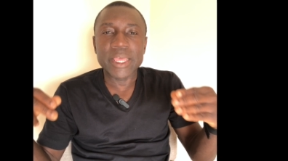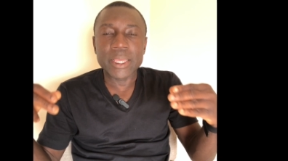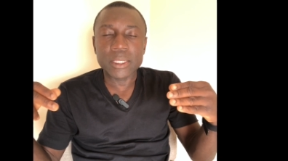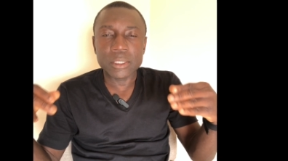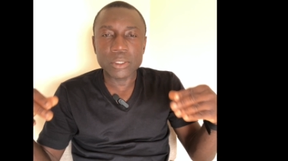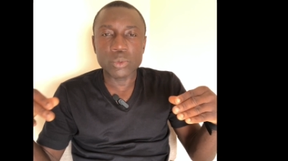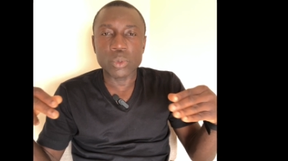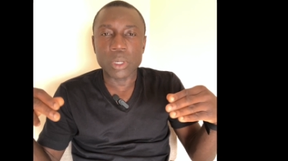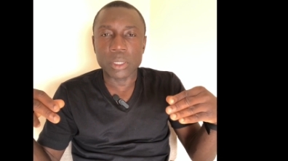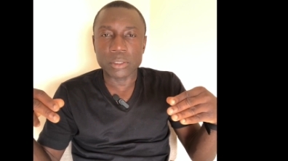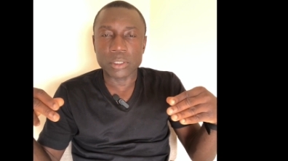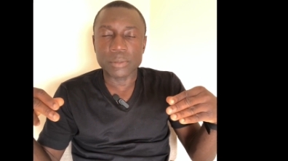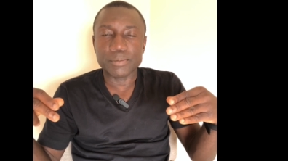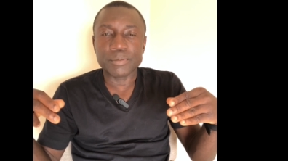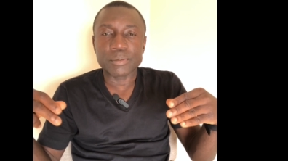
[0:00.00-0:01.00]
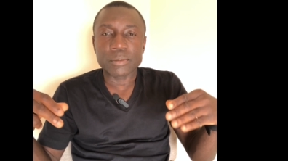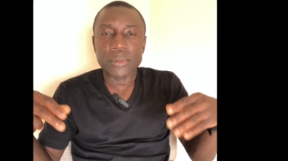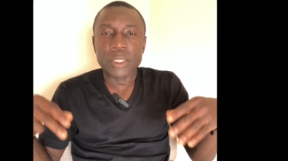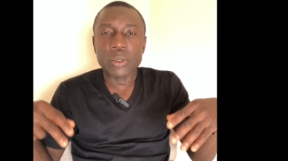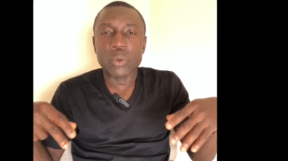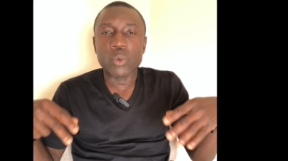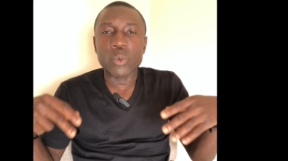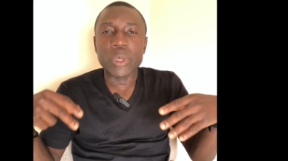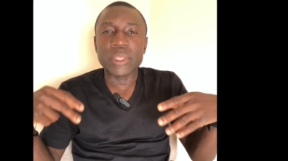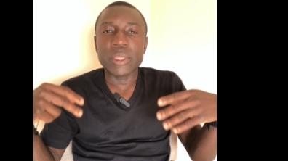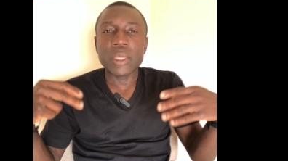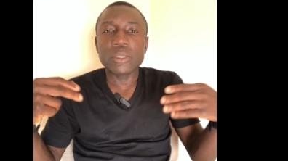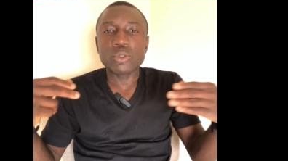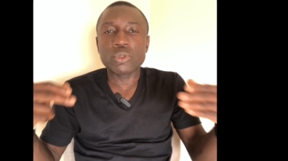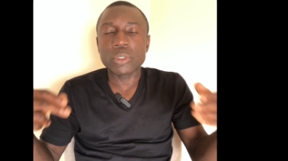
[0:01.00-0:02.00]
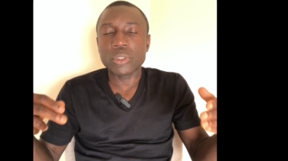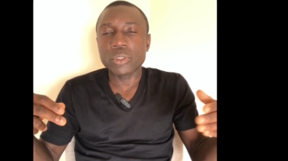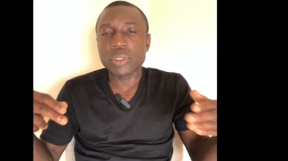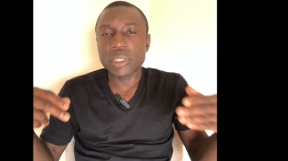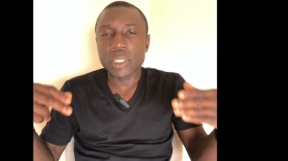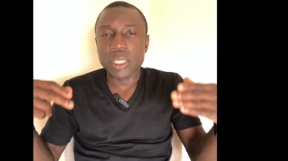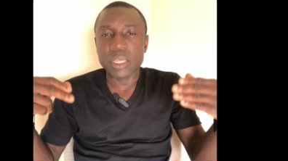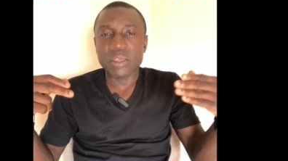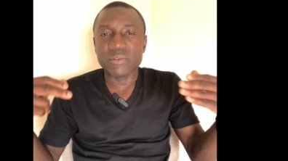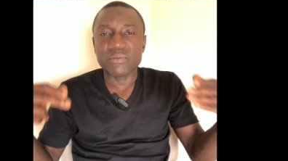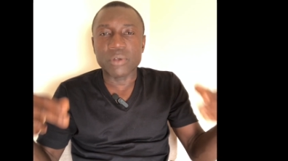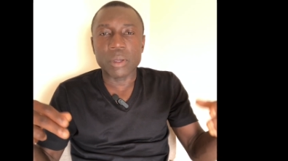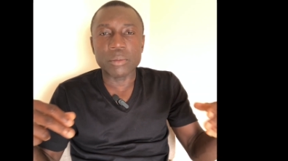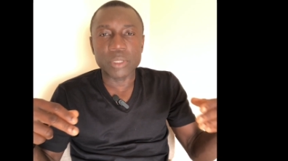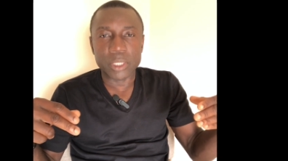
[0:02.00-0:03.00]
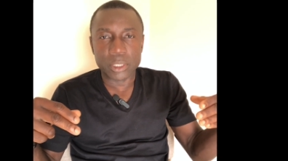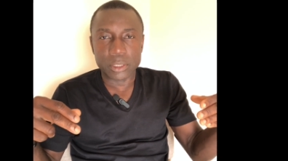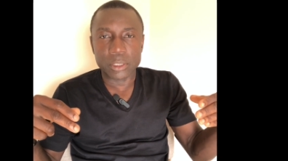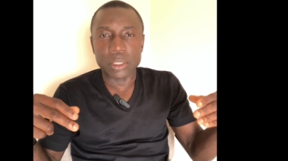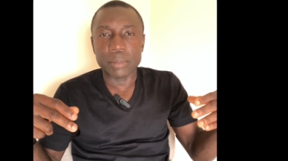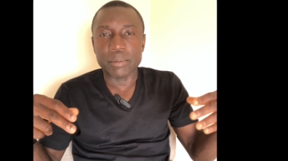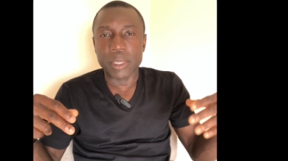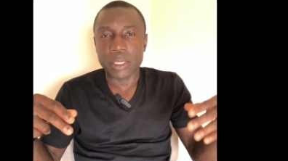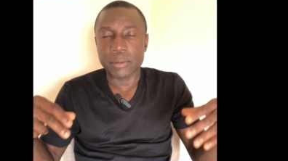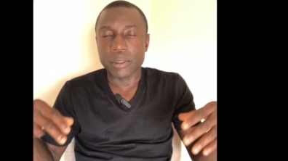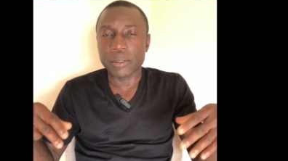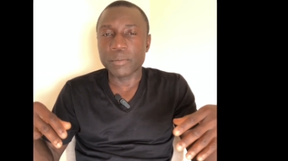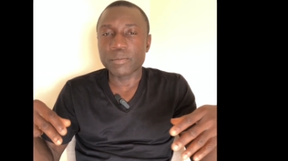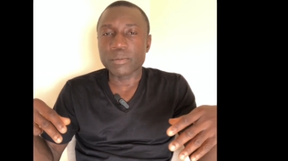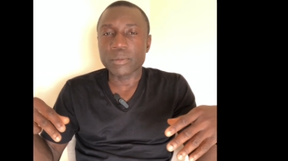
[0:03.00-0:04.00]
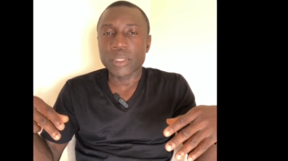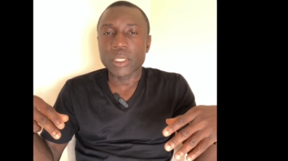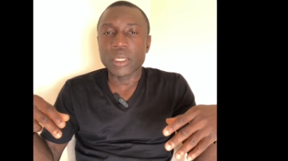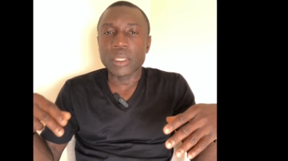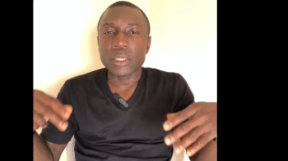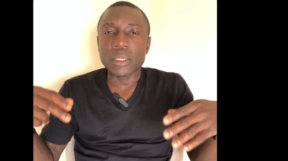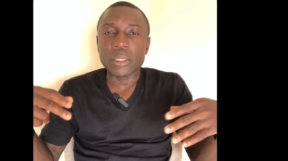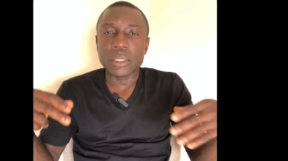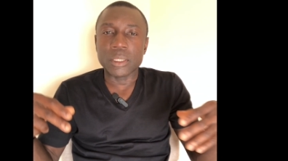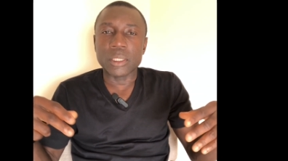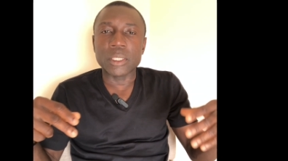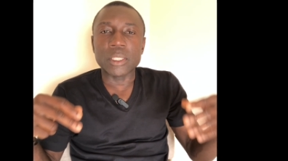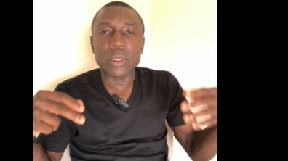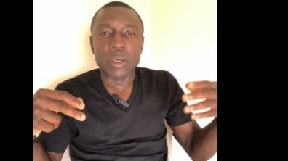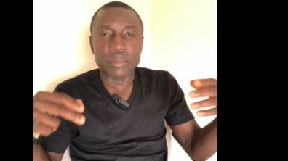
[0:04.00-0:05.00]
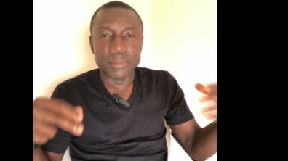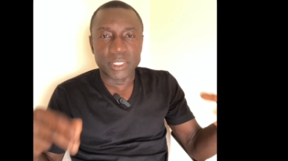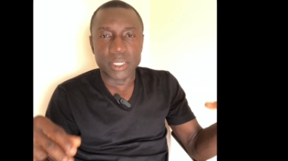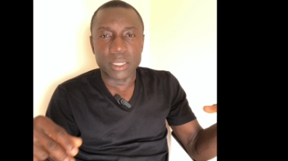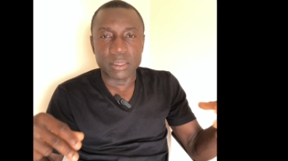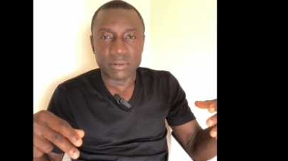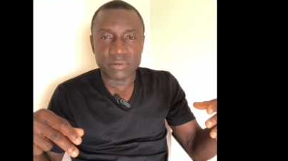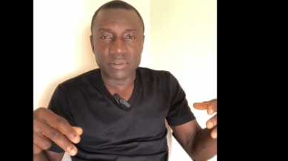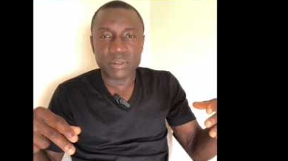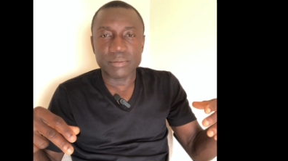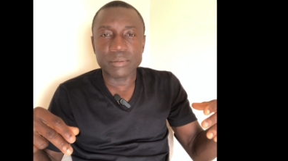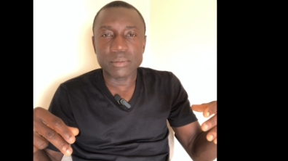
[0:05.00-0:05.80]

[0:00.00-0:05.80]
they did was when they introduced a formula to the baby, they'd observe.